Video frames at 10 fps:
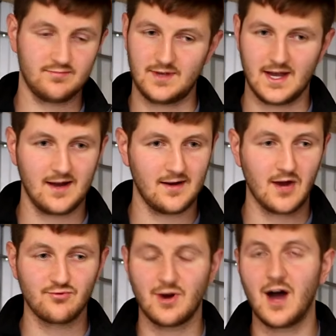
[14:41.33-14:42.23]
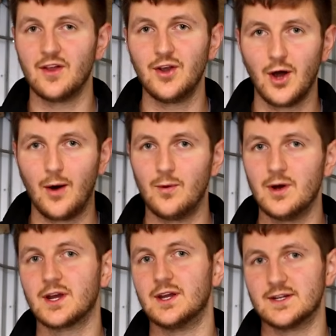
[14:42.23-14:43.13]
yeah, I'd rather not
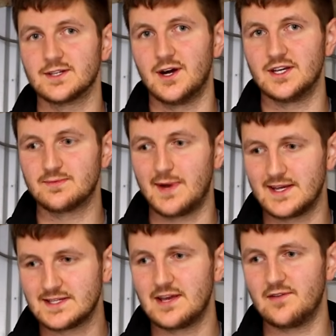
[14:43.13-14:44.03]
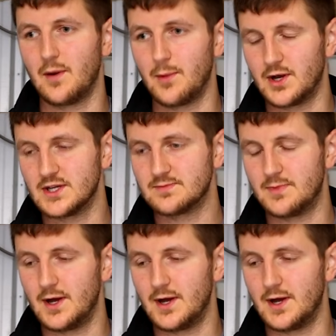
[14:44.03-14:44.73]
work in a tight space if I'm honest.